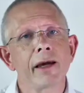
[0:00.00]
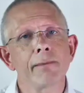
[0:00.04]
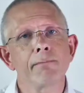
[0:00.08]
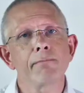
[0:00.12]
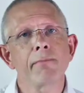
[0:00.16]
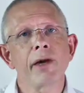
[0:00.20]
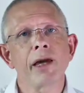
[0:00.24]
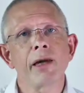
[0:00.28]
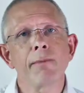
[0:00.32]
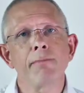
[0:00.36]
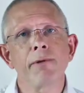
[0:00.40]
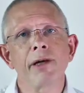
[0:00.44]
That
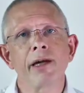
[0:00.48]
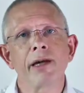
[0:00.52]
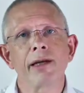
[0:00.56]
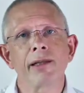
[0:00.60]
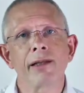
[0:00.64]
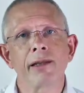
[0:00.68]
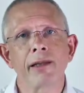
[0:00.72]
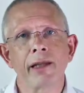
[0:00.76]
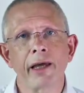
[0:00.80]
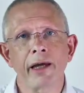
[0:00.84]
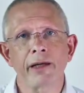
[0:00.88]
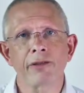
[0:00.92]
may be a
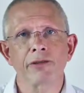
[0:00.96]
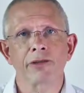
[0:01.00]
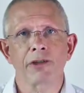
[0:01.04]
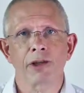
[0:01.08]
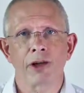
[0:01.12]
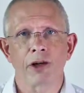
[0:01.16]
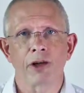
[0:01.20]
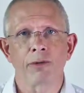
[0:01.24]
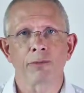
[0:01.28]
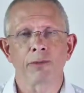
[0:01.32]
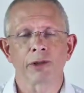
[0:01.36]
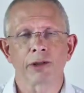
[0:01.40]
less
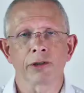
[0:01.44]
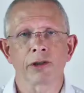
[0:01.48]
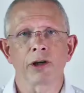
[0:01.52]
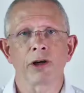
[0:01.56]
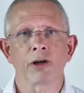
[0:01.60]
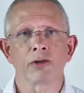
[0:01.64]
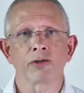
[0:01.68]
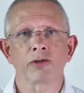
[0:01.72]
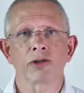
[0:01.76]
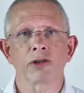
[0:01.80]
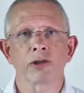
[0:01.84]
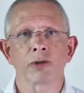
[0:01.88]
common
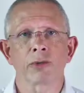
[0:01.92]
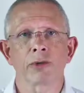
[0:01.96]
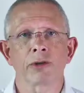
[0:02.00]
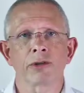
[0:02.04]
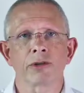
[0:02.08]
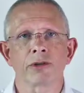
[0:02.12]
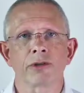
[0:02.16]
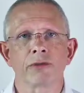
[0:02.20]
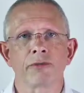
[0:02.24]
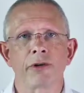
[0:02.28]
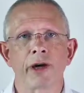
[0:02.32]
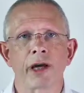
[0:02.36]

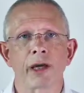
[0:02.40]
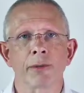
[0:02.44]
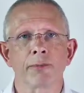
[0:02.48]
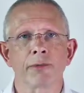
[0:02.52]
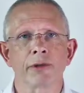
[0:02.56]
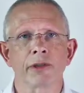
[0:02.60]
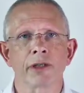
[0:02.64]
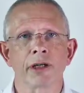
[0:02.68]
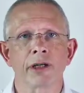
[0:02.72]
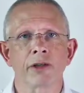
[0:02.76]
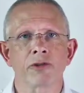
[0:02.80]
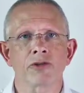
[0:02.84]
consequence of
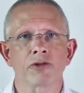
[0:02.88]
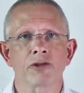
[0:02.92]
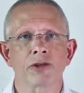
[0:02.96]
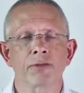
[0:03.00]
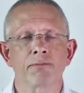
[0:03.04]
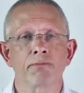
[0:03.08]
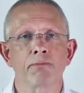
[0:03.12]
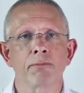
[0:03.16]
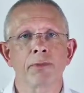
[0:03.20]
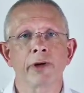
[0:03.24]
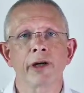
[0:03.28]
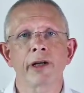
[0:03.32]

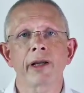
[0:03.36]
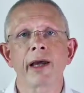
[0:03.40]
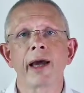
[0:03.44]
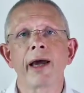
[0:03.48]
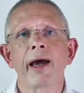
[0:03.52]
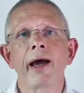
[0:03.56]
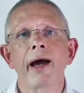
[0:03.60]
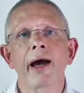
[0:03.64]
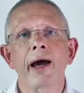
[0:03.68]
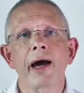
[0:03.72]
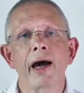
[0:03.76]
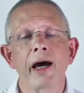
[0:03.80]
hypertension, but
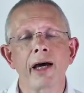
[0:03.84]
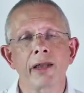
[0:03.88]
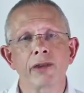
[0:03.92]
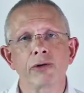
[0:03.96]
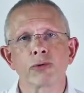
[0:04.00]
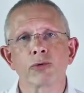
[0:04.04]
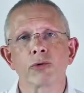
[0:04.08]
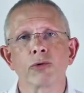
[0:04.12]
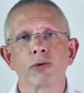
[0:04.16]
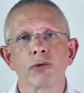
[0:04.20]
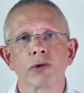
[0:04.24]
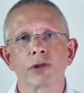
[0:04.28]

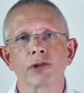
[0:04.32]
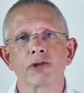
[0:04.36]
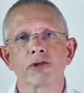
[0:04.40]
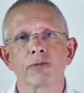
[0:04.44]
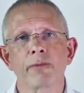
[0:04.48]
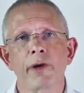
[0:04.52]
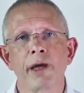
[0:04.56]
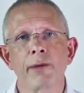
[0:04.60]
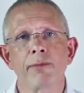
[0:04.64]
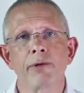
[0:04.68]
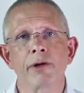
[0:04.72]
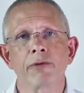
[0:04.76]
other organs
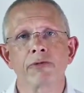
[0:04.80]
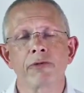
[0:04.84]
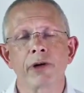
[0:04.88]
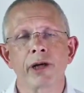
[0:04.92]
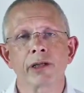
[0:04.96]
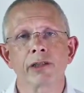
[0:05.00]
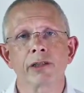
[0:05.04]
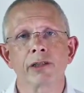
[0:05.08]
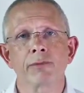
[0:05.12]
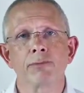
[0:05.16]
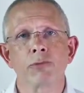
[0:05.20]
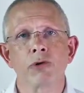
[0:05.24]
may be
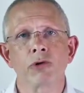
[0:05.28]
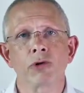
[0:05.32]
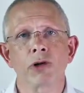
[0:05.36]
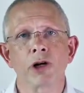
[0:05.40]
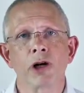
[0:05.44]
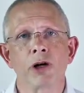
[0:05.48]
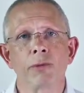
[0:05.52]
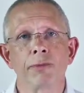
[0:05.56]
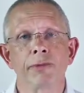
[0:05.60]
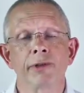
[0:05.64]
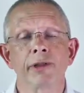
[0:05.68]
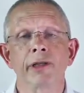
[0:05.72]
affected more
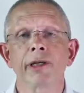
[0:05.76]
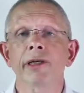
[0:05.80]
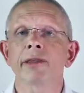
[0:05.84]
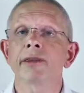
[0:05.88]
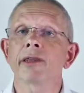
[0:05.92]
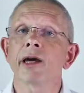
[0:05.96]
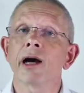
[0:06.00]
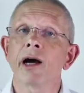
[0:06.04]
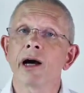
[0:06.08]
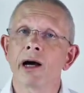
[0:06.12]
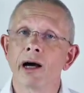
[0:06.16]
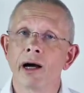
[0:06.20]
commonly.
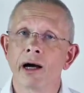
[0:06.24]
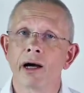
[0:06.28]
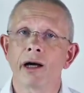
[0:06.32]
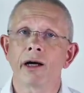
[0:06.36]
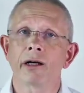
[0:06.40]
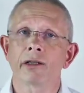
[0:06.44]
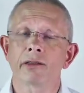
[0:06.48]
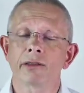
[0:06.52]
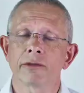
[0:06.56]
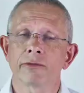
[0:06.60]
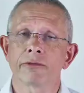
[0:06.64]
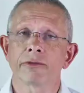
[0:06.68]
The
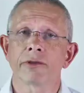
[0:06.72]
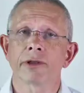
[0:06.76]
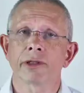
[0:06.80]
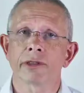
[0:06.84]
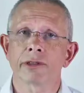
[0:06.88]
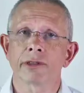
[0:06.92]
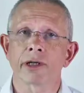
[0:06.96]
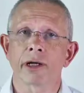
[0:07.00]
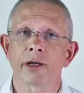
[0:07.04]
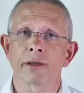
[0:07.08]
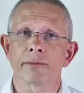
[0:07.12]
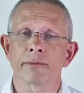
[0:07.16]
heart, for
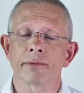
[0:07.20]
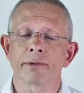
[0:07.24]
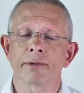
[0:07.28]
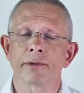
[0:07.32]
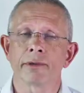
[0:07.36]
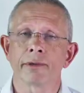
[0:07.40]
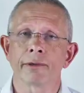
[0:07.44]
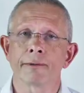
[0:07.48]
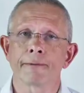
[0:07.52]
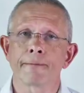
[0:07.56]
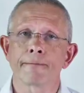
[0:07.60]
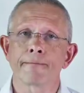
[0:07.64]

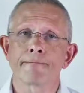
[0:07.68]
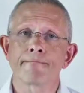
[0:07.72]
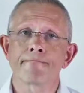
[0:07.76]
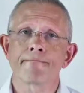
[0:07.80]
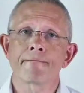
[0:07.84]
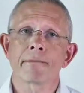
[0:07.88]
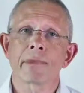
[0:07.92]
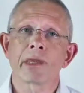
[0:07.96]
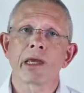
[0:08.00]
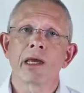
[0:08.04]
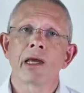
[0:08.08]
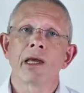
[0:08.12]
example.
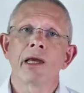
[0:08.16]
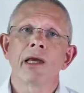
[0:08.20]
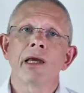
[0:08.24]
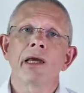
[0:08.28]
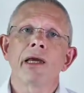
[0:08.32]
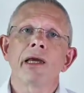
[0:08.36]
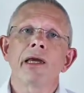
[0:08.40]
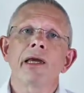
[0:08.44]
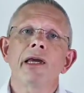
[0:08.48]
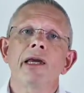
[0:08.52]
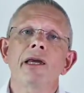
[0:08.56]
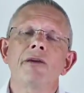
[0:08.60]

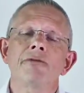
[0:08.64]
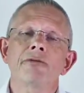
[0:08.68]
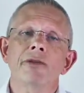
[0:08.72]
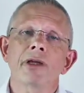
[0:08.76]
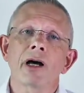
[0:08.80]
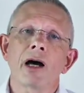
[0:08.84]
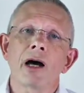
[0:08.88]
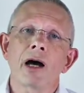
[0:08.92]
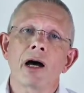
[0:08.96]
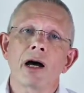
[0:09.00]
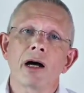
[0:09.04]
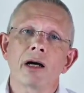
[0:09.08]
If
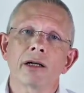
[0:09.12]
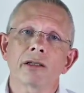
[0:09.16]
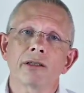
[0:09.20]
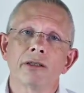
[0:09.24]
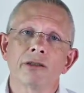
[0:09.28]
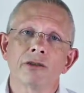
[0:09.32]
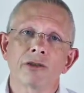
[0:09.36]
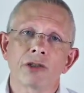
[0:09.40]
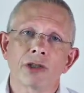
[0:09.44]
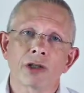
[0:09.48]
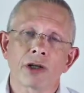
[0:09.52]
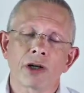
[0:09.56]
the heart
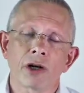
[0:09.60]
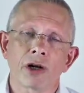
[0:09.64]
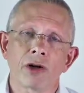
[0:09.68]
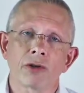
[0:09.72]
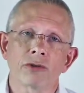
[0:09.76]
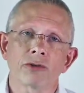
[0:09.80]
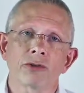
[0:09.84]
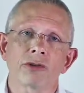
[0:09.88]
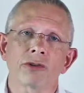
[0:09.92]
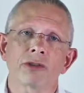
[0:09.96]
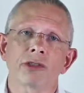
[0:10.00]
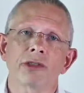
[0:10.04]
is
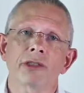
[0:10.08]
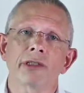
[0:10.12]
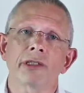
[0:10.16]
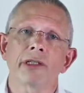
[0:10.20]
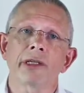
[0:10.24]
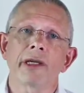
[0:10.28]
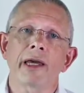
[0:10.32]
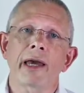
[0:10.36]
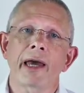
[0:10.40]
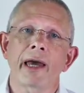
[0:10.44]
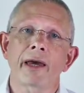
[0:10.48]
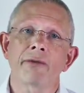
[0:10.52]

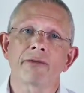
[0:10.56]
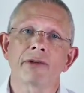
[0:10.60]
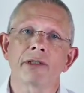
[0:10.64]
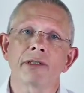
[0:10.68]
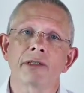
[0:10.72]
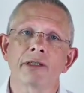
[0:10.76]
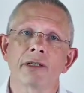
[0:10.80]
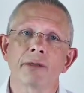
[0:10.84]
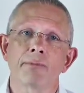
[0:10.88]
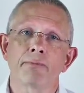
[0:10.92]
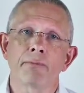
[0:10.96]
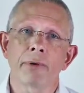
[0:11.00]
constantly
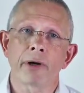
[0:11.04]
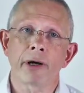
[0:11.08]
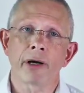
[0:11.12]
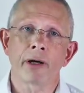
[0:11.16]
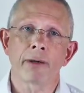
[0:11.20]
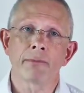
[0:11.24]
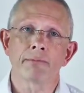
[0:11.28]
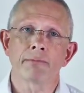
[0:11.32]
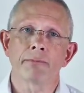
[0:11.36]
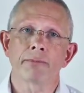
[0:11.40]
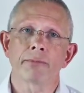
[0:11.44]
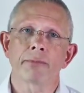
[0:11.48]
having to
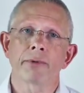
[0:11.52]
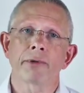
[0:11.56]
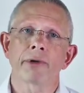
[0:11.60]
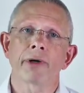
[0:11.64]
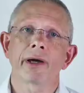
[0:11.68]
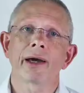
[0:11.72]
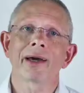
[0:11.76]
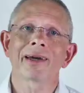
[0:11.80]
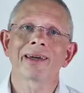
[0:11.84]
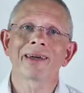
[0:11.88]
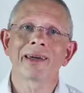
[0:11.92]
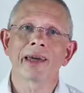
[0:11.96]
pump
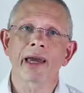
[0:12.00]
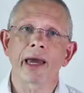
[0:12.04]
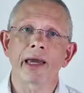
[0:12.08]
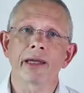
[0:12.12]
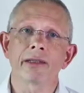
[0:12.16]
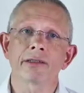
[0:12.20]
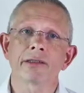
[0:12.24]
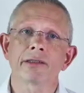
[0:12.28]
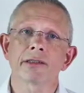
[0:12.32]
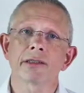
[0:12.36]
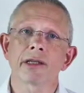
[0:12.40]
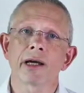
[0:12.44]

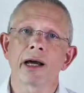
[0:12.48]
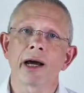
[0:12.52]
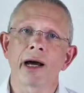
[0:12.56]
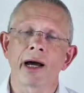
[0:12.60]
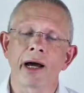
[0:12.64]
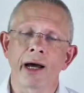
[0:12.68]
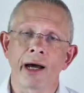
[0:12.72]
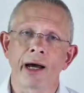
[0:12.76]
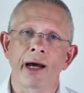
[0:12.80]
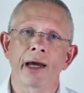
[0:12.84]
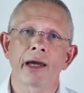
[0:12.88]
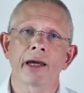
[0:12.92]
against a
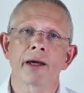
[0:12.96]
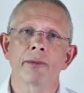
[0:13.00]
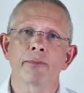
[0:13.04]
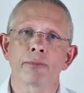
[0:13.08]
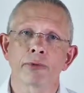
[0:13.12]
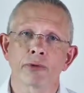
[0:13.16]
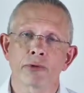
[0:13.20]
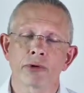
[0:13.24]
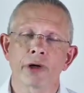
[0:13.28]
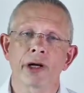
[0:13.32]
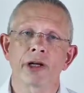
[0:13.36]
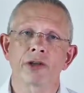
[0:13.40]
higher
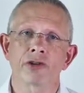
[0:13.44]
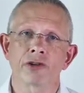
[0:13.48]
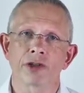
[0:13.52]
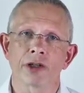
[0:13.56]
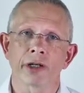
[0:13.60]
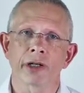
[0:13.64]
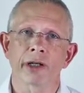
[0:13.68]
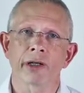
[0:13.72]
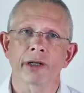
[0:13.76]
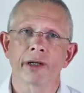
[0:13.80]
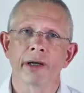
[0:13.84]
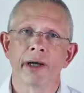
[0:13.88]

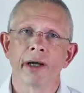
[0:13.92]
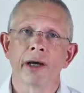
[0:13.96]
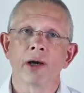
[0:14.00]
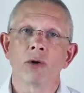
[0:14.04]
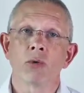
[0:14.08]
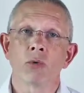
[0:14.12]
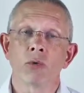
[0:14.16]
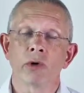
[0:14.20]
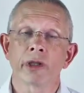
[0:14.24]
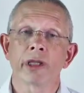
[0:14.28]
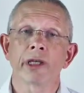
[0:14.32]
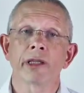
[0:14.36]
pressure
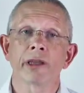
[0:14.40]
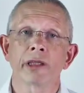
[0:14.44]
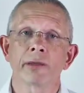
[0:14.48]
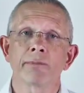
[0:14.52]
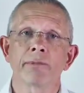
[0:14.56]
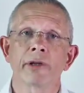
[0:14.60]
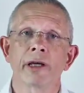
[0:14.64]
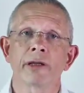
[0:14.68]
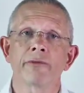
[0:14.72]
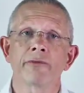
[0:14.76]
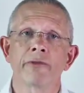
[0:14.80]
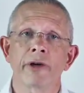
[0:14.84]
within the
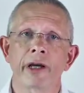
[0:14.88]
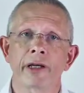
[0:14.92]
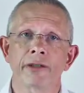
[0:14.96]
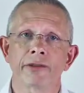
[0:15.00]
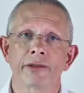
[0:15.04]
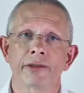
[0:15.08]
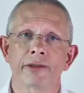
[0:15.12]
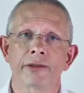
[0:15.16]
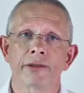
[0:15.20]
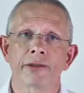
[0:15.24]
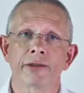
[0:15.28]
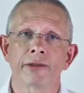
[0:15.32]
blood
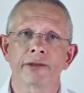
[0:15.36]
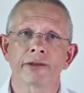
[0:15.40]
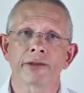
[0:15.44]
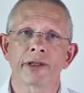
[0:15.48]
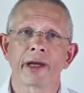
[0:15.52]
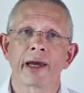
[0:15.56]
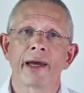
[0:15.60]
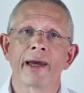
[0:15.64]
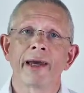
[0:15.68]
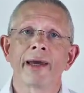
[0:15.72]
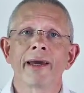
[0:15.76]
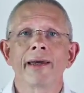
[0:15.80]
vessels,
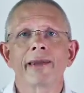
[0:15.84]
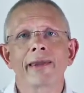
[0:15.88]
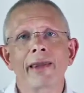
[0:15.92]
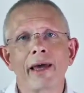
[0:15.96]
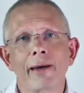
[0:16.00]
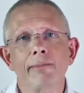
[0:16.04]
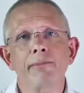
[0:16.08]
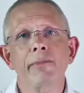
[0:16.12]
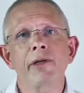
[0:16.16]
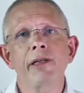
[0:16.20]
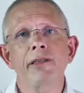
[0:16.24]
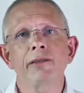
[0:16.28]

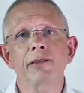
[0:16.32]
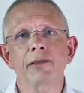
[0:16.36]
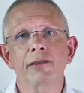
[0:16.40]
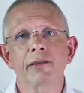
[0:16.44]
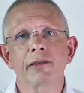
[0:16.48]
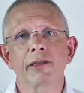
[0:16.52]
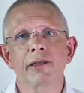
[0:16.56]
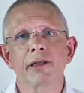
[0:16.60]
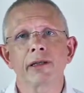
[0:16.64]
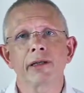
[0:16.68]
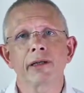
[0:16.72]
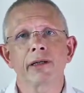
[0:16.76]
that means
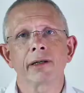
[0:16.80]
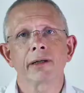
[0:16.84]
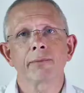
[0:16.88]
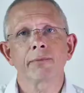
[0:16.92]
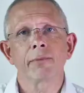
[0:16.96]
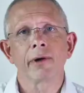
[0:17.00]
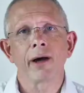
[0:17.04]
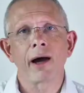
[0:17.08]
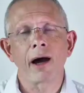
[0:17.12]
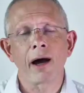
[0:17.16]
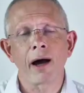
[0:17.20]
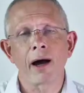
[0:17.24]
the
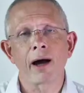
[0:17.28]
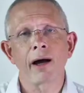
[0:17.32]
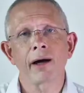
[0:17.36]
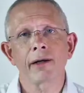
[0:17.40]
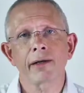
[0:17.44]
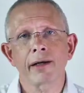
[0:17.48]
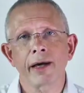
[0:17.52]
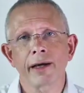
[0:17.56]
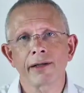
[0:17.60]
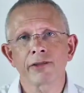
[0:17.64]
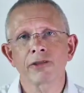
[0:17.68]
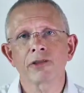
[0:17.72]

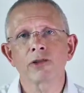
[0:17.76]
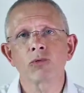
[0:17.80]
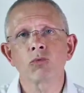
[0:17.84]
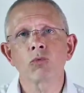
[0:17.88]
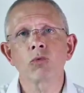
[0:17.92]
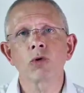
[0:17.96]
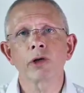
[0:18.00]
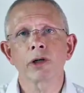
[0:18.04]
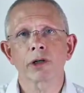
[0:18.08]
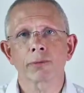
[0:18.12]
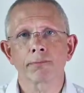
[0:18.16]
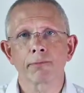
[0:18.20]
heart has to
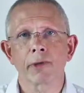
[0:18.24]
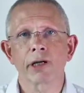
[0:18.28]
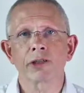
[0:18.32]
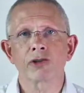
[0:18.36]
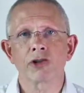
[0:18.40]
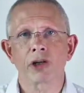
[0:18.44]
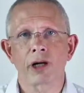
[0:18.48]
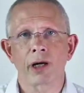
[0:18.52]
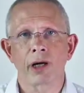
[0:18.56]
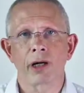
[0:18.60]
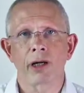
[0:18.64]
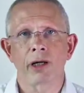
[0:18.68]
work
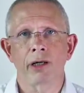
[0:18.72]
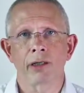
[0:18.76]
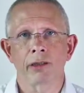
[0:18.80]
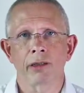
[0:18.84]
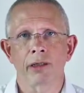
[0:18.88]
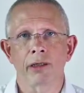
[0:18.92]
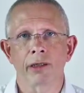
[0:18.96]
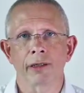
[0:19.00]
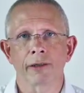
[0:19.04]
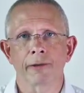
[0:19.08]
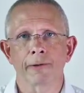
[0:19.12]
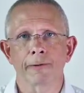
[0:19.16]
much
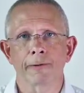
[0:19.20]
harder.